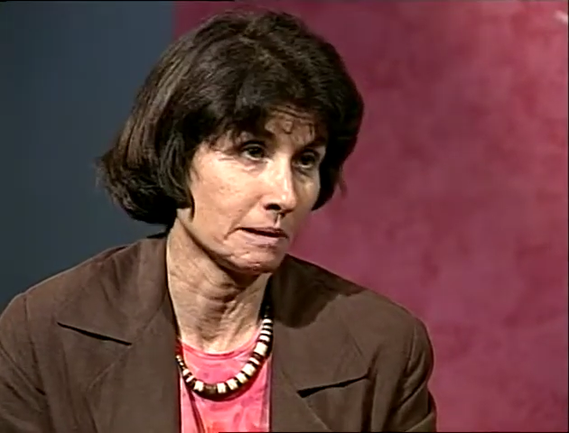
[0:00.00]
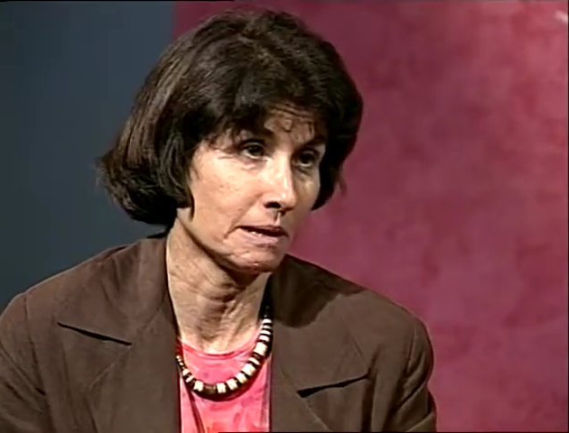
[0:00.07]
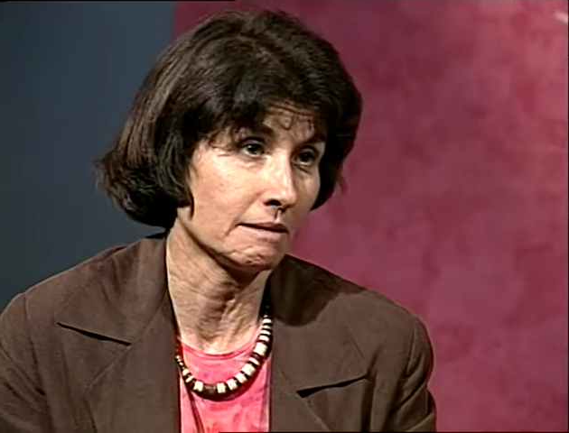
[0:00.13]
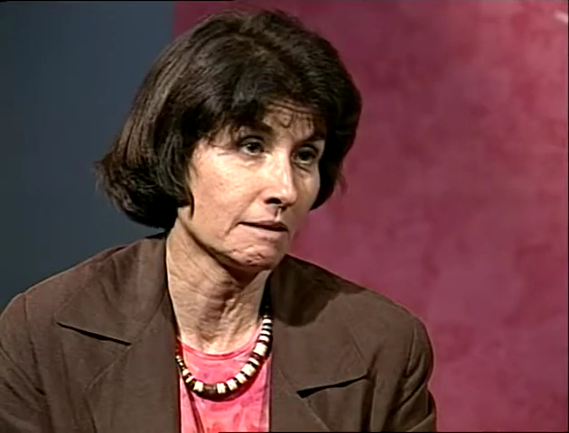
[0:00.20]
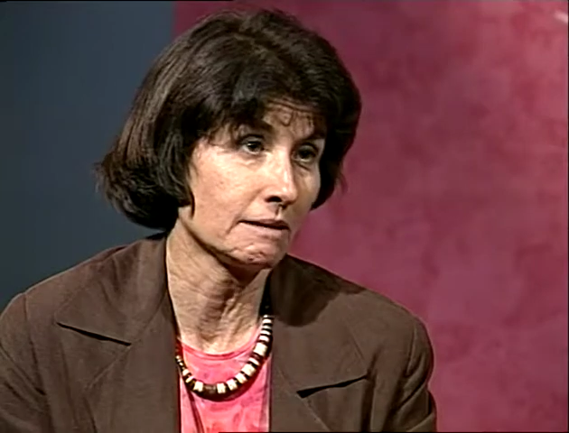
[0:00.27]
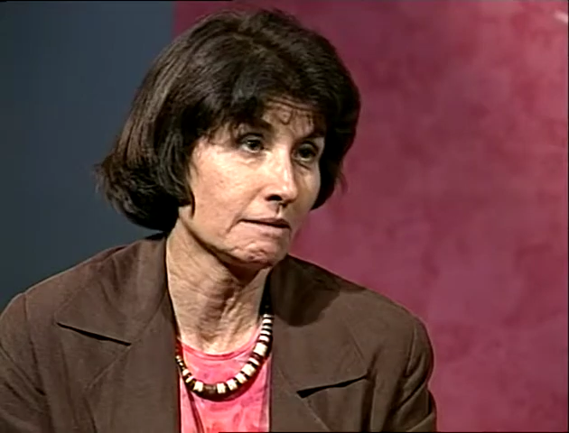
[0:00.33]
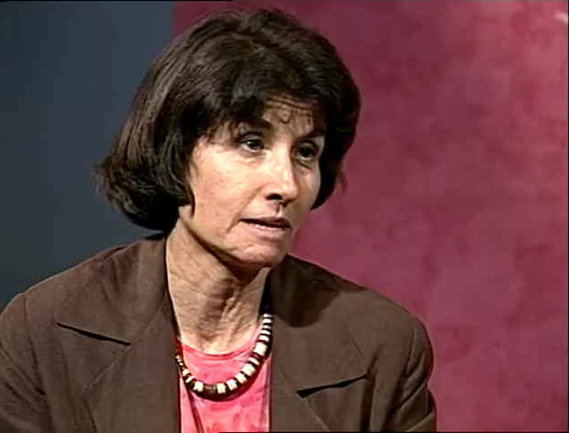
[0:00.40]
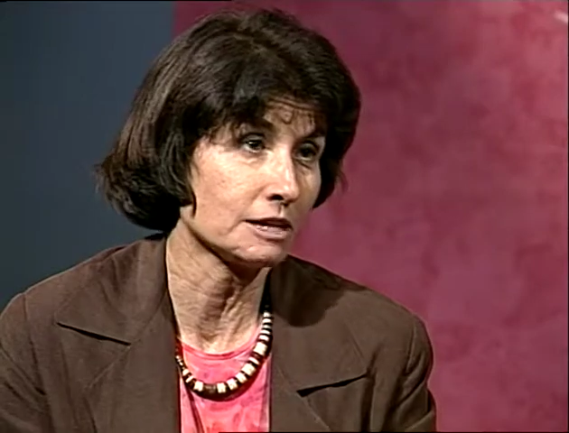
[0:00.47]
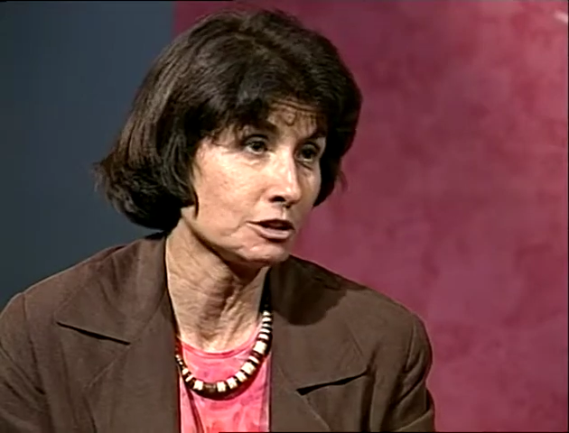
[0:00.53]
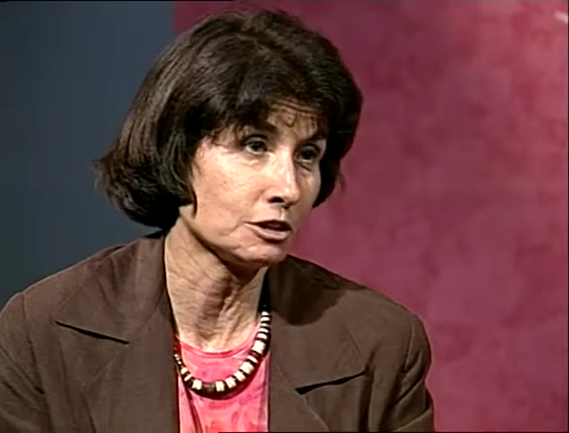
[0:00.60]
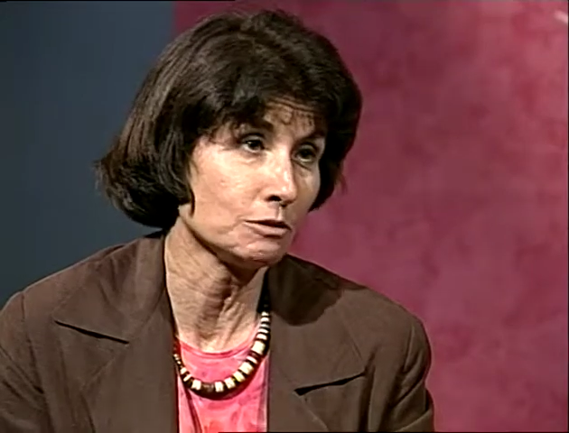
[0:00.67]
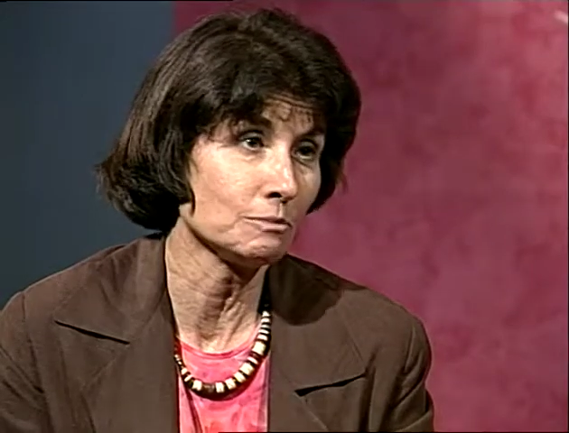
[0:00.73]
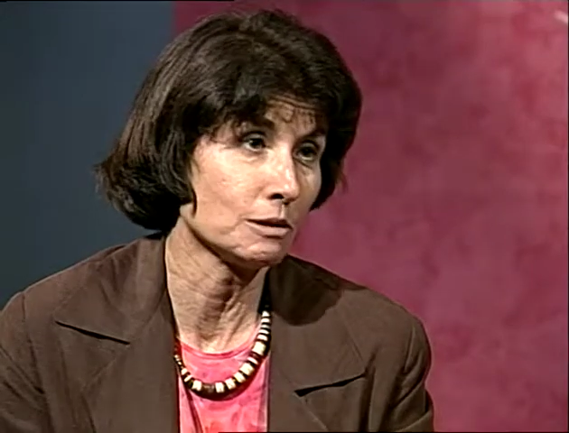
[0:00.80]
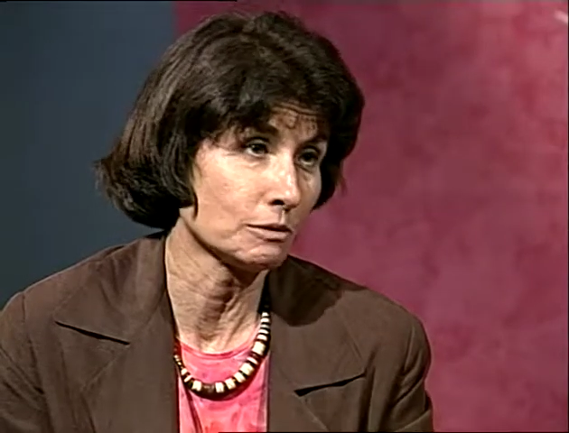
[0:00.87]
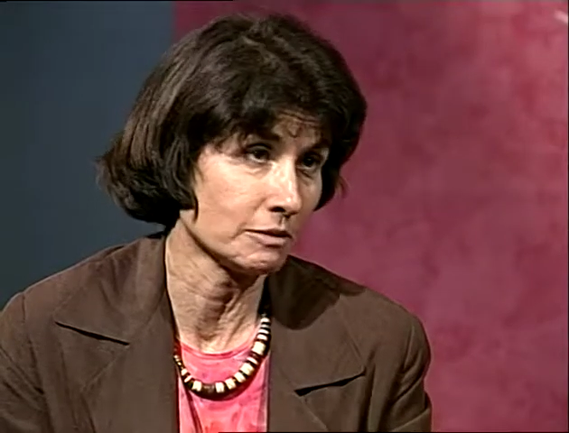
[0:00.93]
I think that
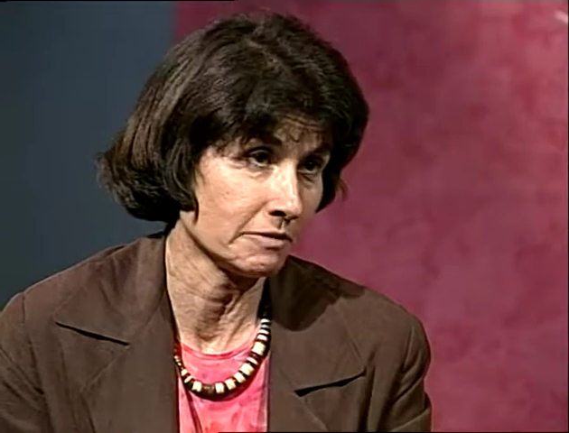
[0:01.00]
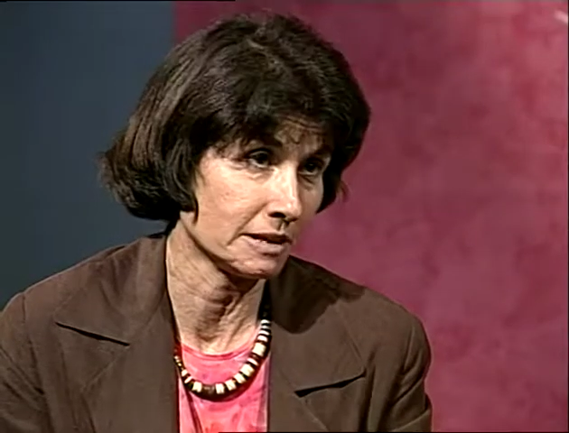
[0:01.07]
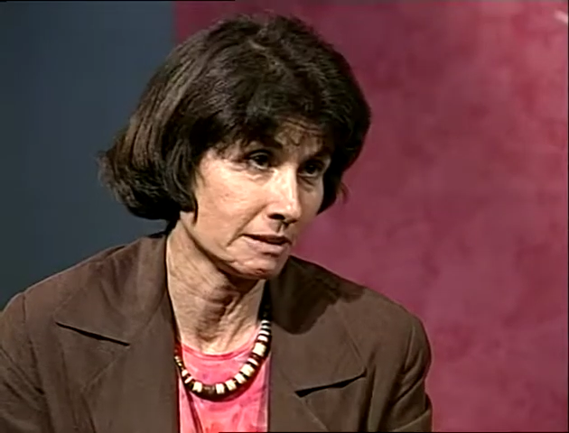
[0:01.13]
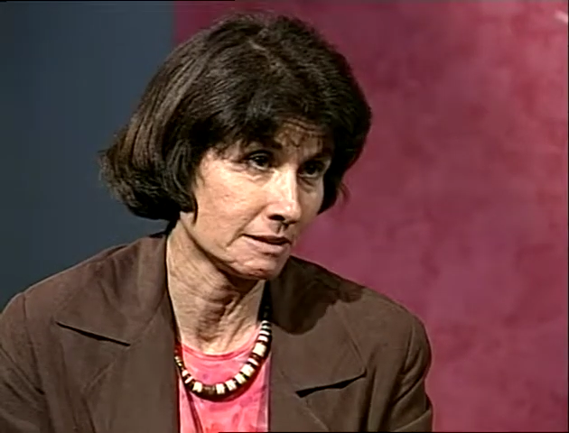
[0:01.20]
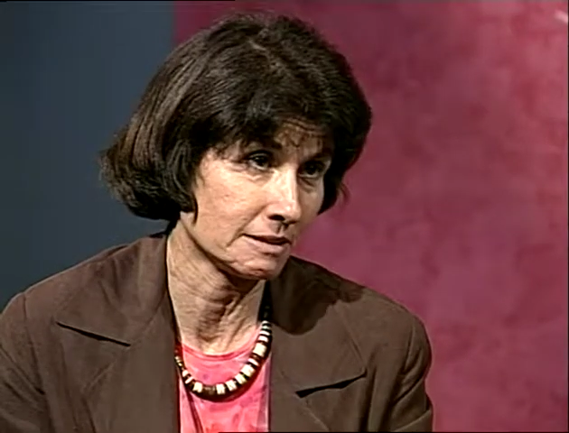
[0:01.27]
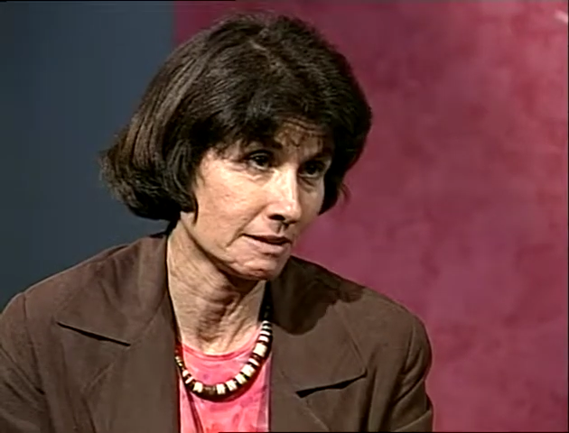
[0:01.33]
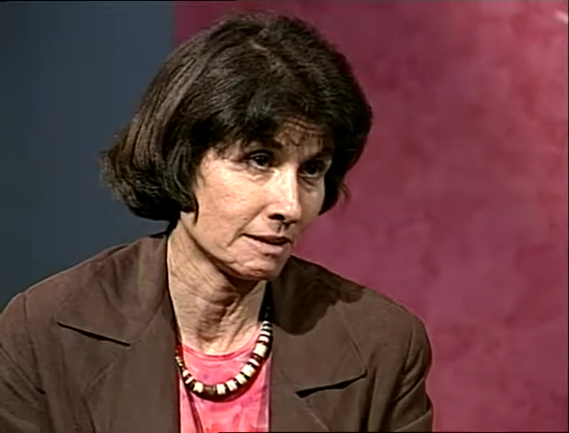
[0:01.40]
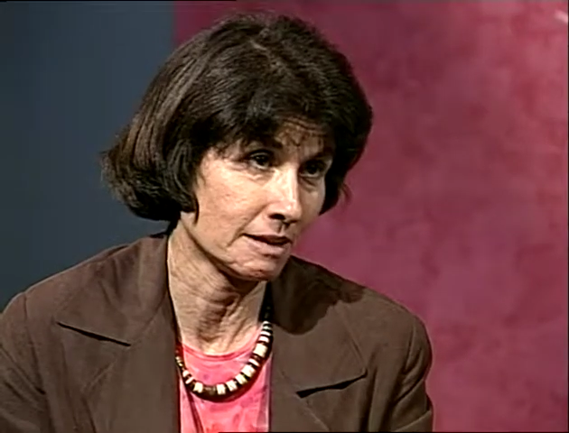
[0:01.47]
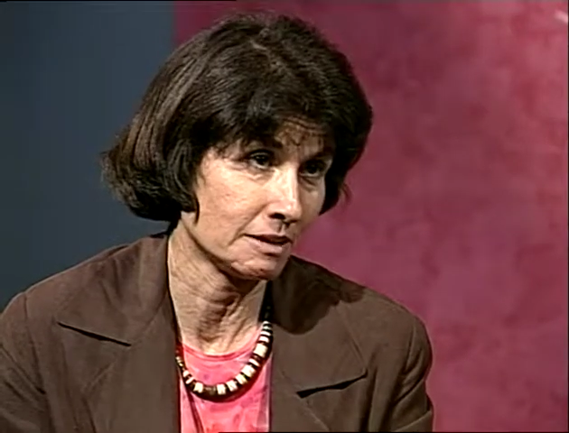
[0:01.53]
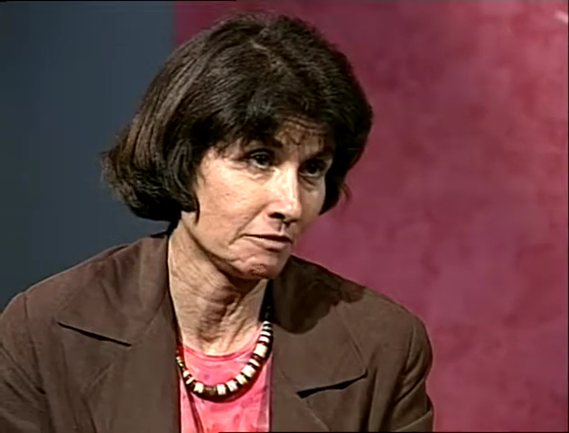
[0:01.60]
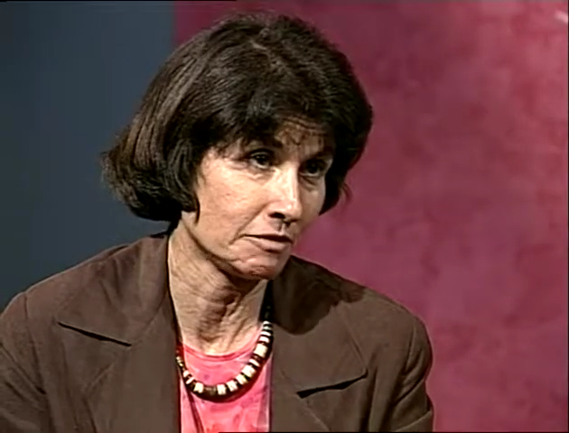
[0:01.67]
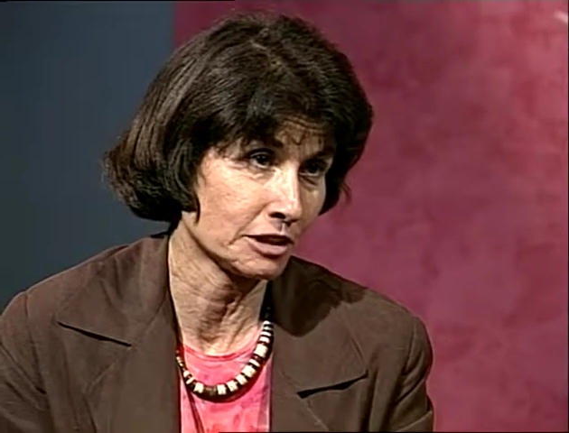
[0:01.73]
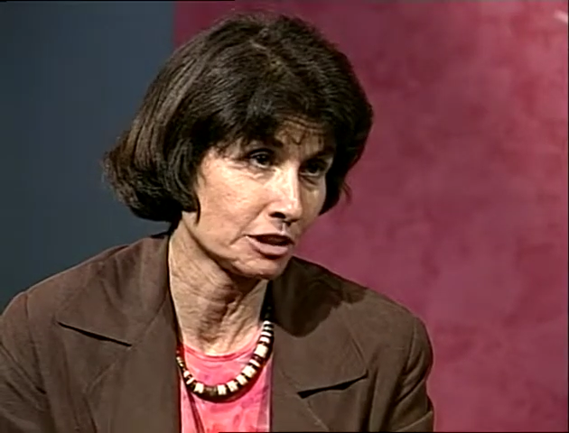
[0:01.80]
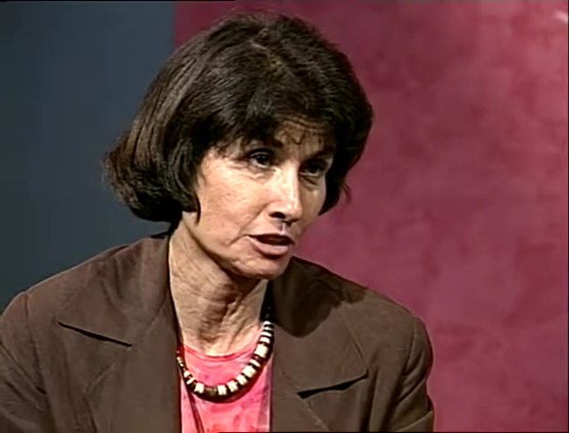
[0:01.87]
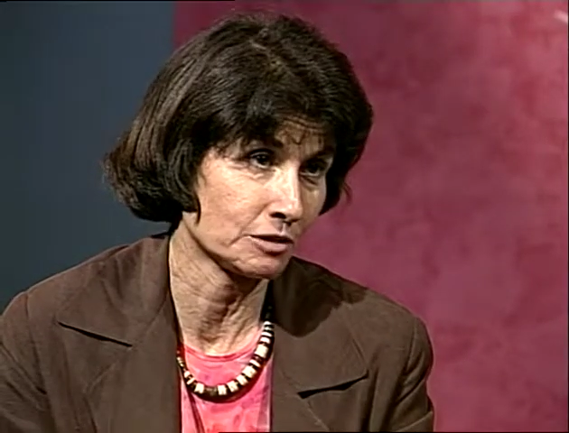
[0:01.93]
too motivates the
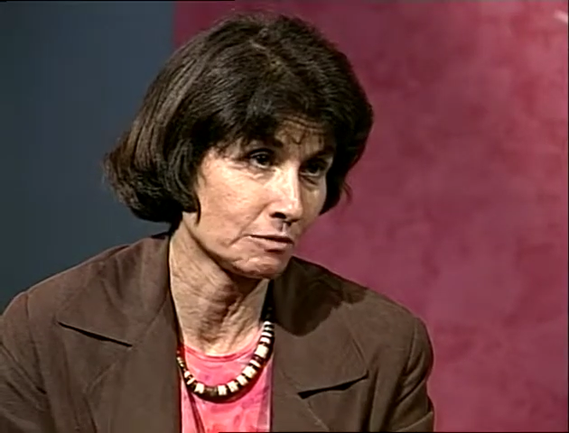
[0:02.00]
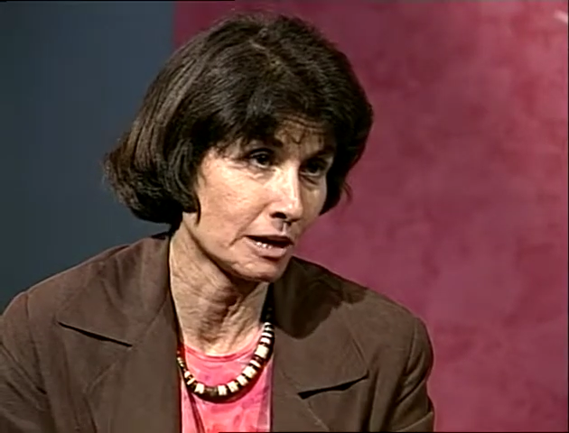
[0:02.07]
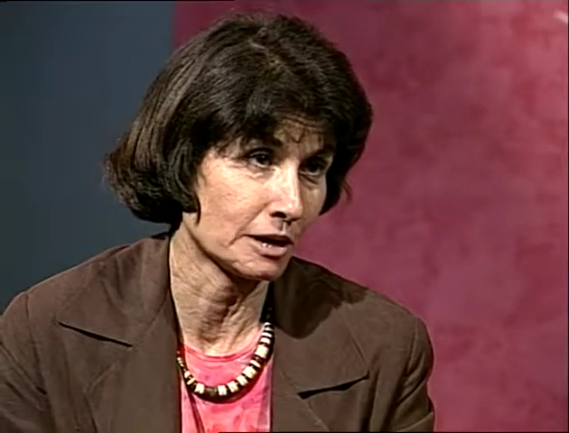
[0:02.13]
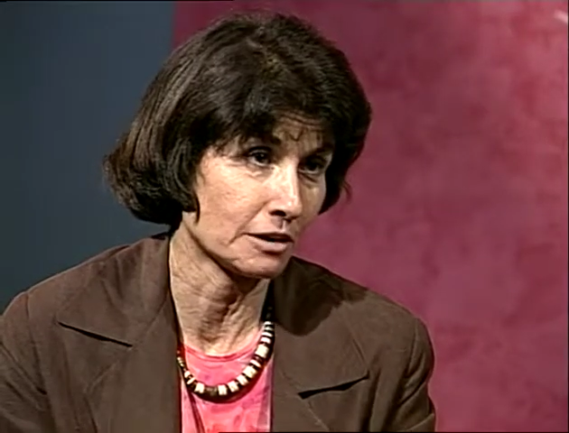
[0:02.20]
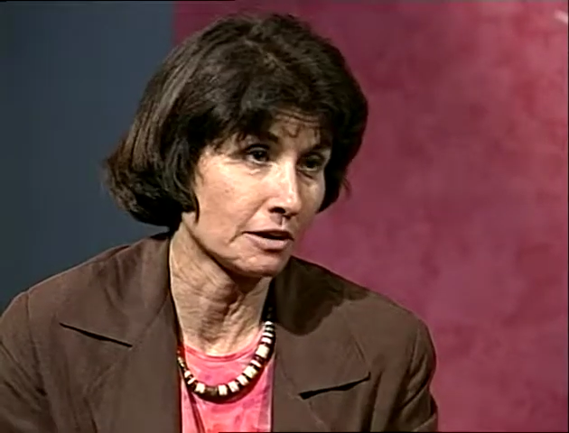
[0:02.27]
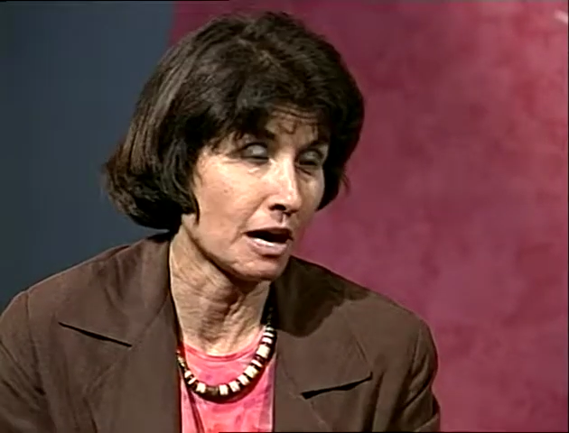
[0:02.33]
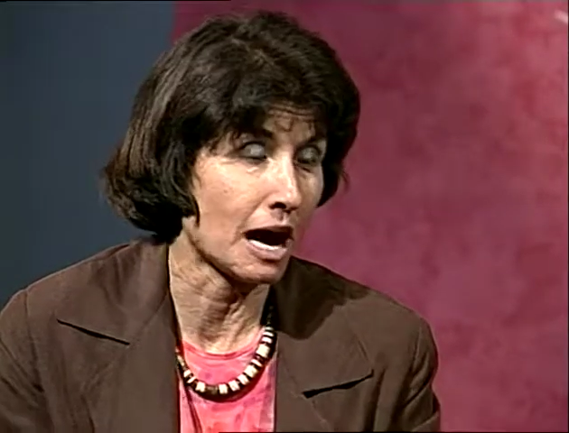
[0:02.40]
nonfiction writer.